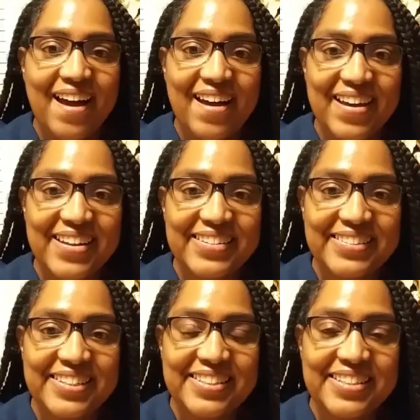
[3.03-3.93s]
Hi,
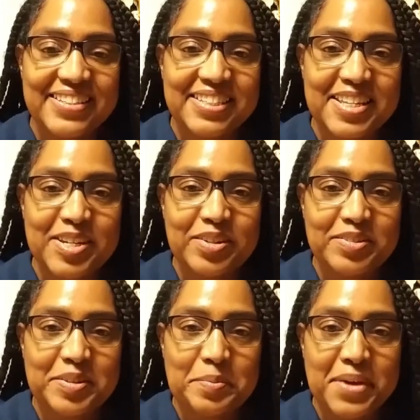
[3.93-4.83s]
TTCers
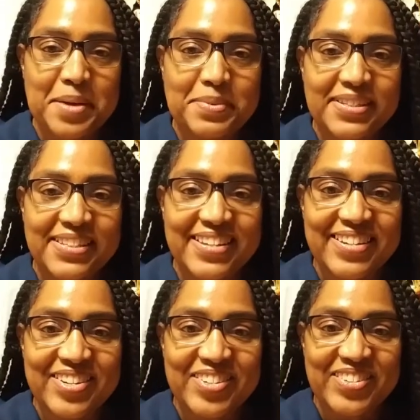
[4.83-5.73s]
and baby
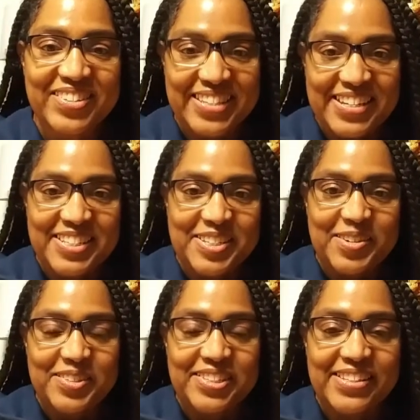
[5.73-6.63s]
seekers. It's
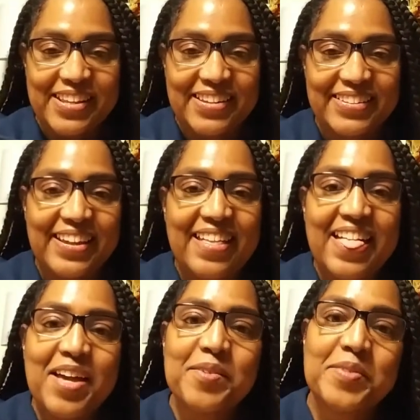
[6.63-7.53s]
Ursula
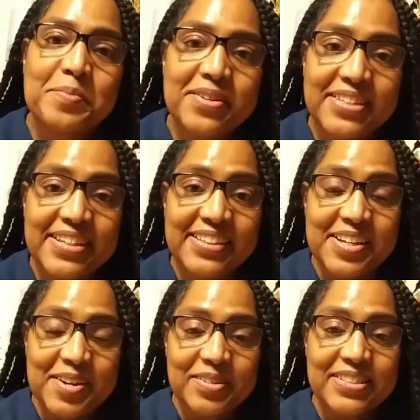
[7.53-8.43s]
from Uniquely
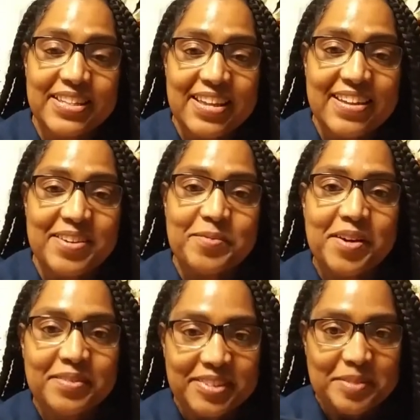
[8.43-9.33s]
Ursy.
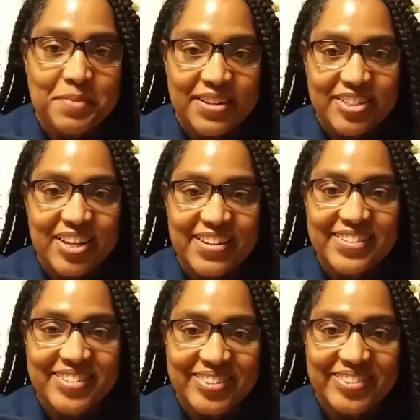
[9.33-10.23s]
Welcome to my
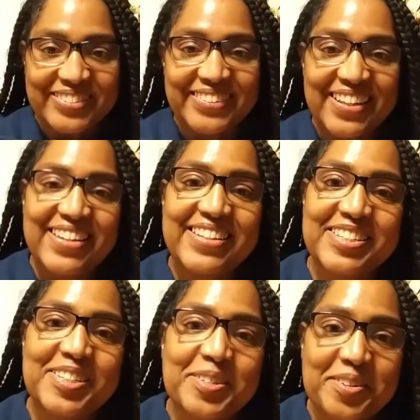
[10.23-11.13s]
channel. It's
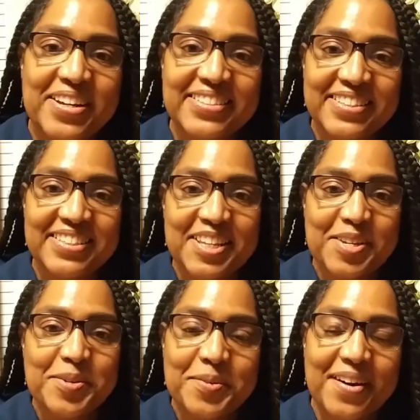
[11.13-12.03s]
so great to see
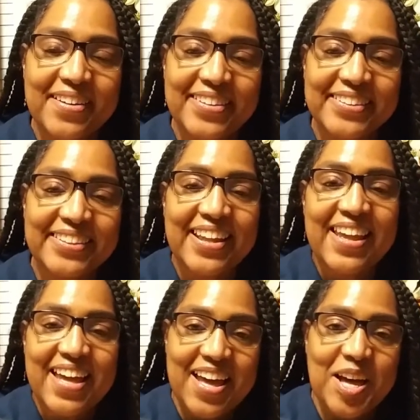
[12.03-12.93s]
you all.
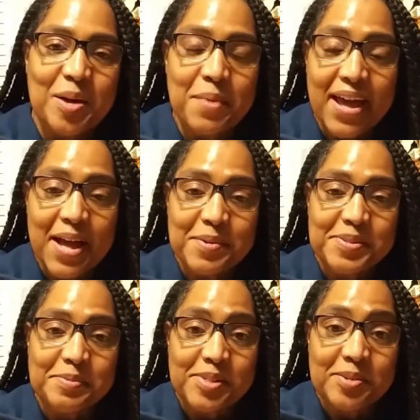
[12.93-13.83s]
I have
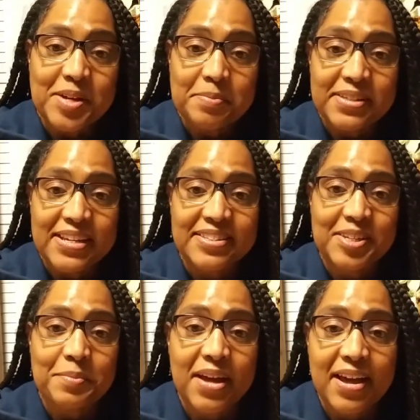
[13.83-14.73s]
some new updates
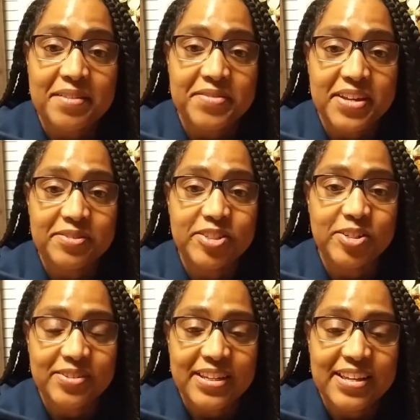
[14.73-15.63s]
on my IVF
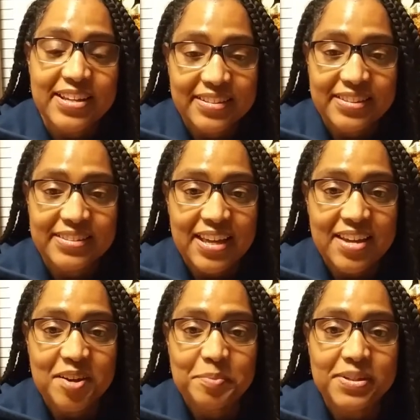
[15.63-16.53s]
journey, and today
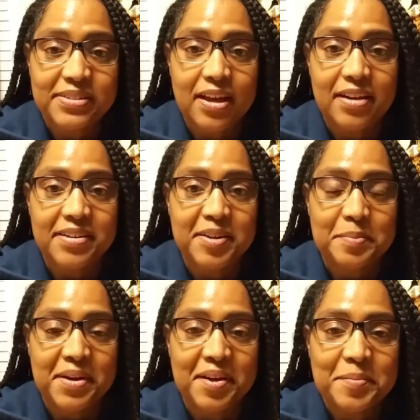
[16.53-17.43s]
I'll be talking
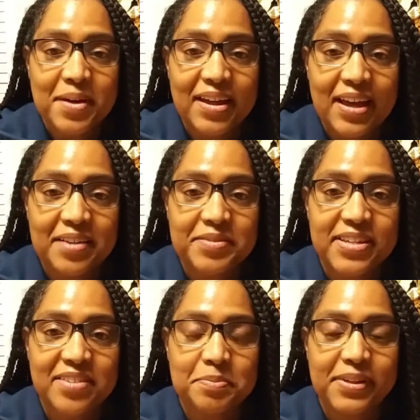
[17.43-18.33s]
about my
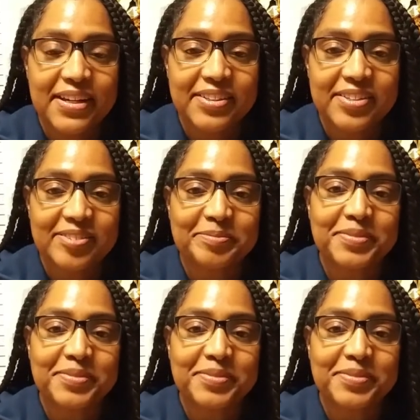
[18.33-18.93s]
IVF planner.